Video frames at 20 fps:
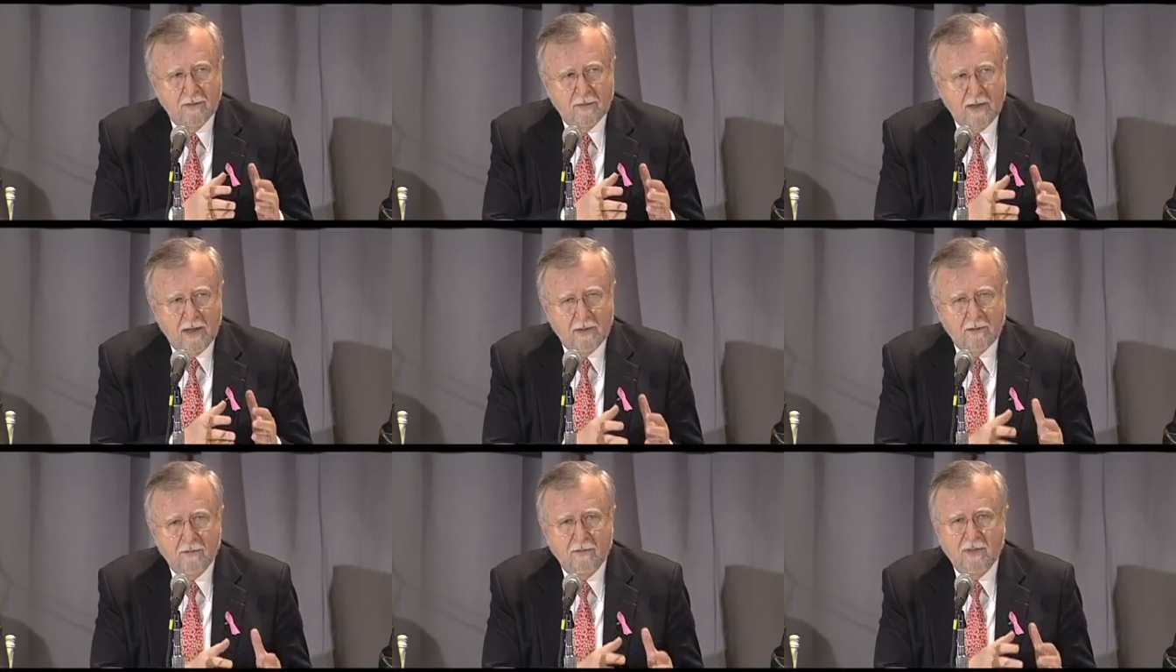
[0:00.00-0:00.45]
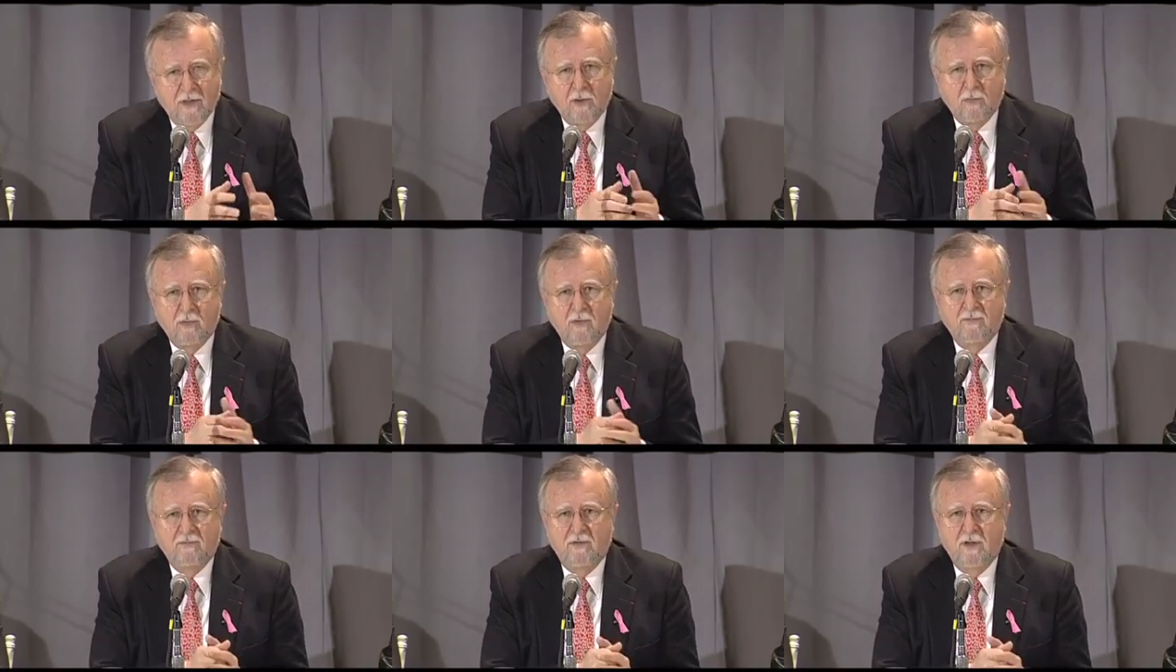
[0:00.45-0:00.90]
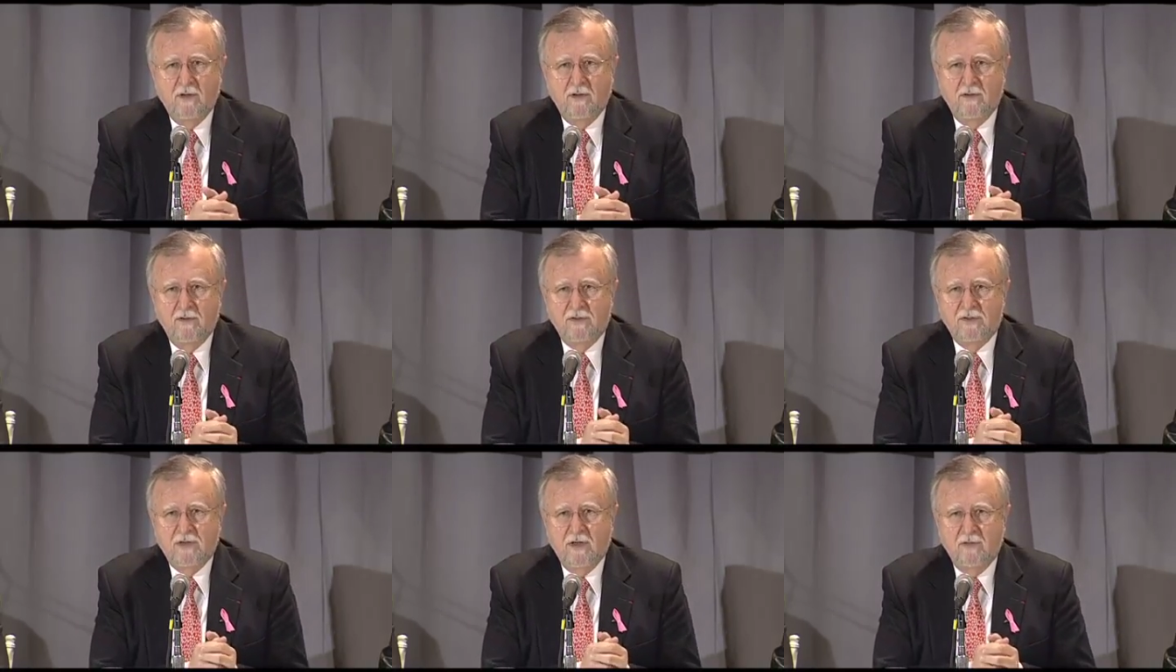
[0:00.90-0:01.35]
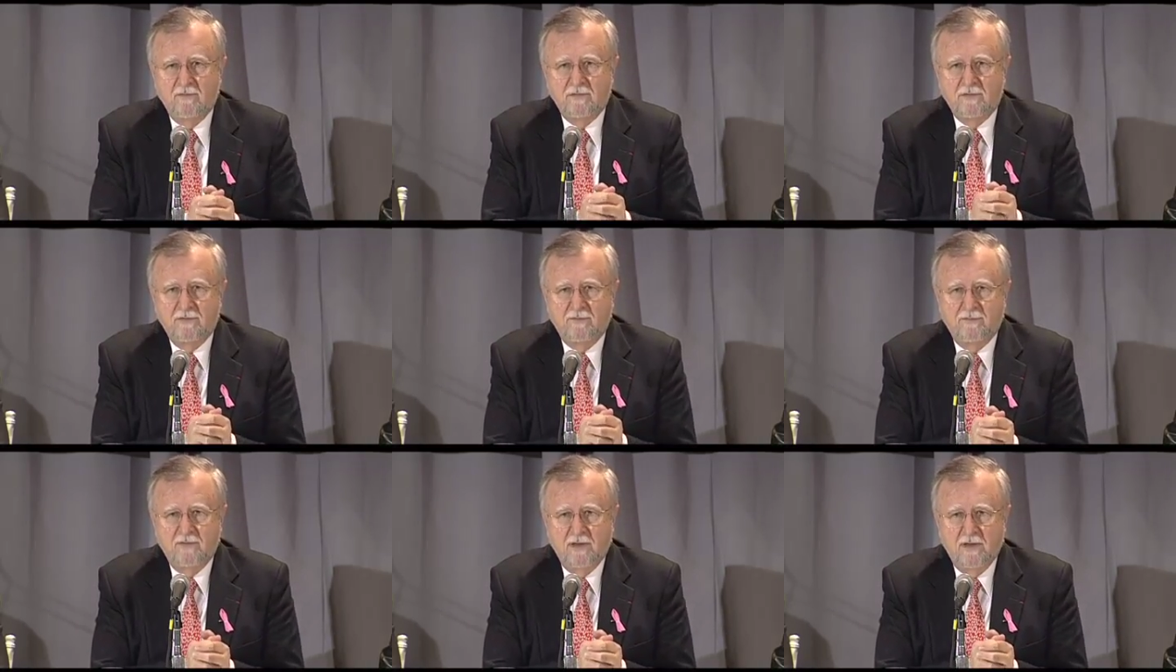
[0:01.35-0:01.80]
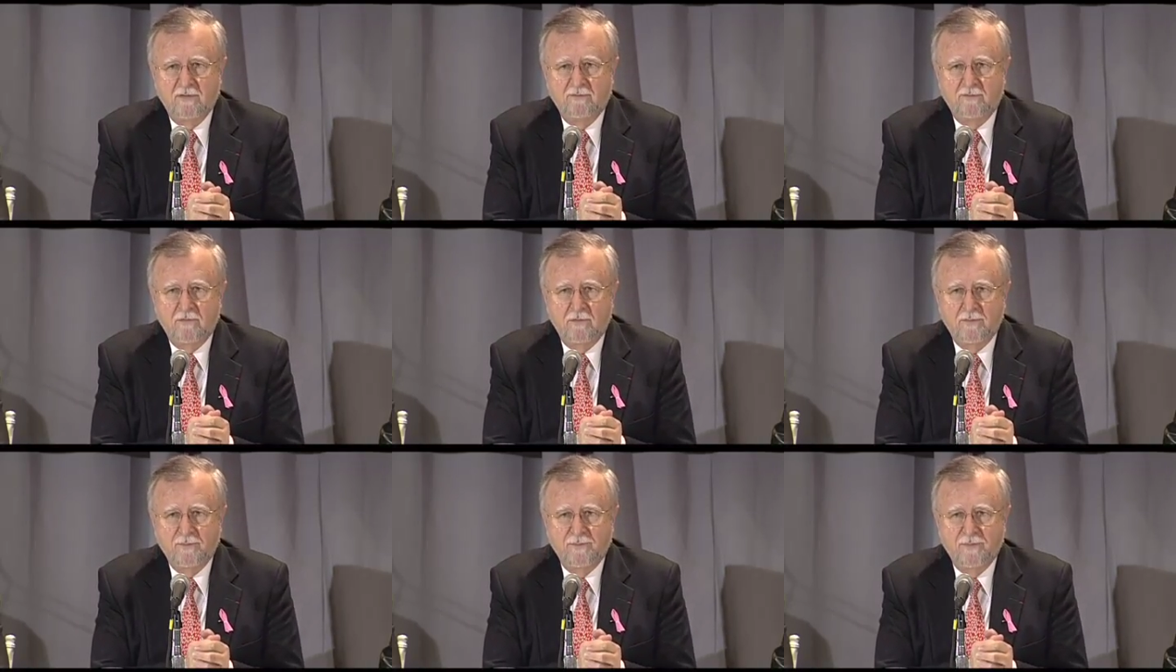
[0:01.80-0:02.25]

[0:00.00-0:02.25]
I don't think we've done ourselves a favor.